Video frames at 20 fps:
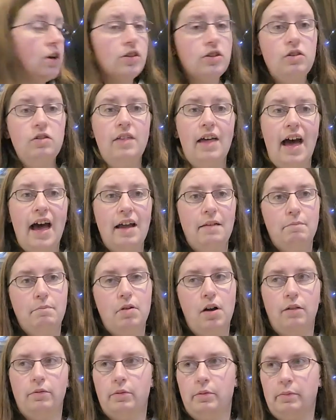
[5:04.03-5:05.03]
do that
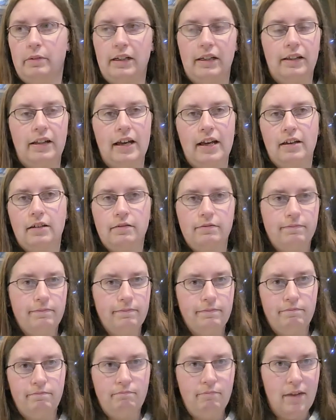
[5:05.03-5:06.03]
probably like
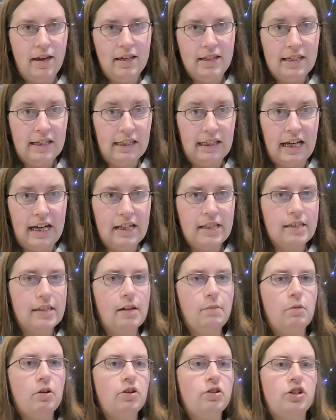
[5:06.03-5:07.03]
mid to late
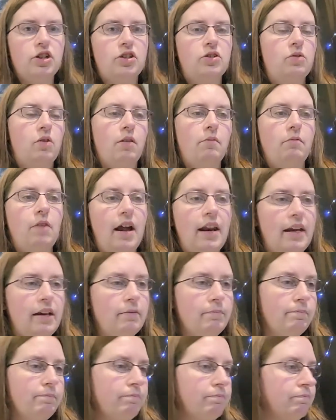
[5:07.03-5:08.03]
summer, just so I'm ready.
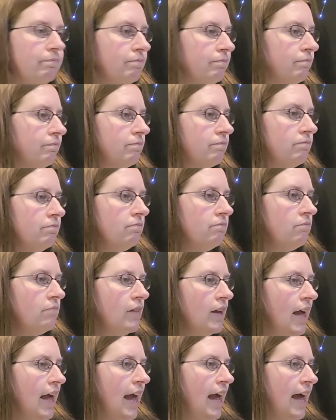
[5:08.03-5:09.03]

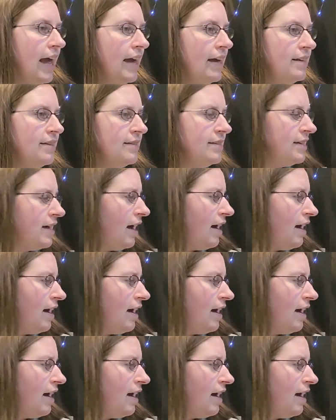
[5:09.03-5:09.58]
And